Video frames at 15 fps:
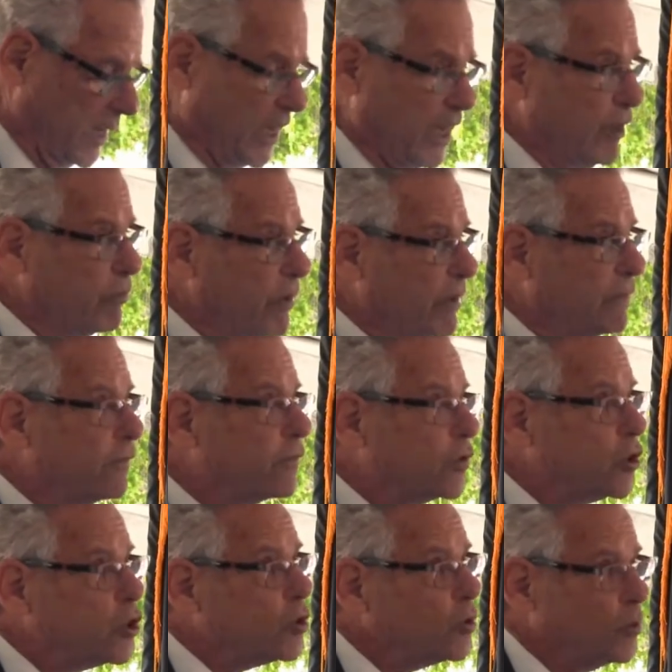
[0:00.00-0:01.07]
He
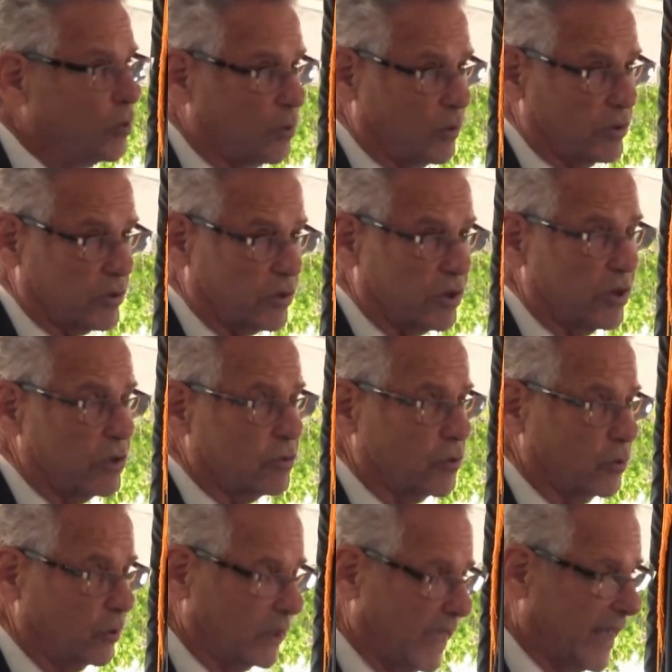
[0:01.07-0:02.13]
refused
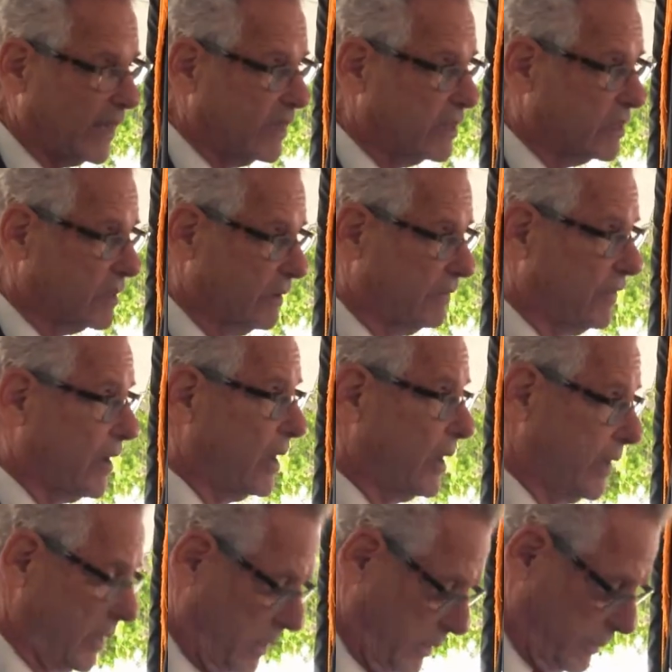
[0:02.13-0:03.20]
to let it
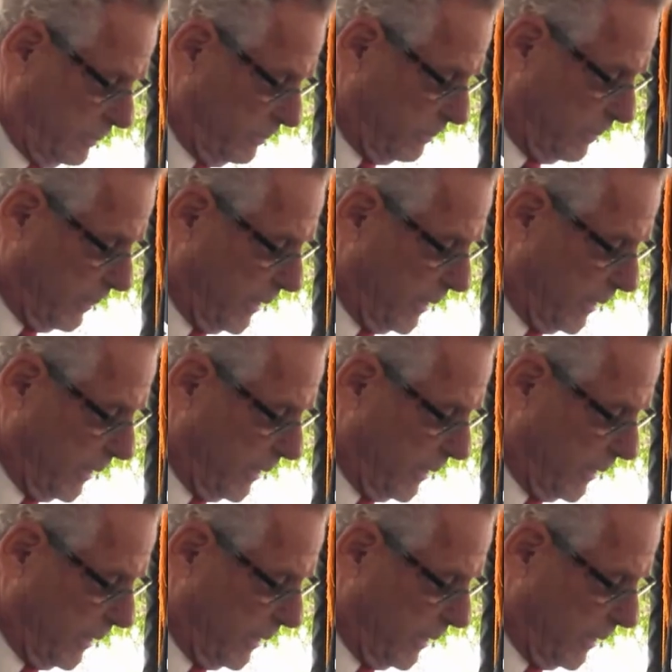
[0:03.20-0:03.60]
define him.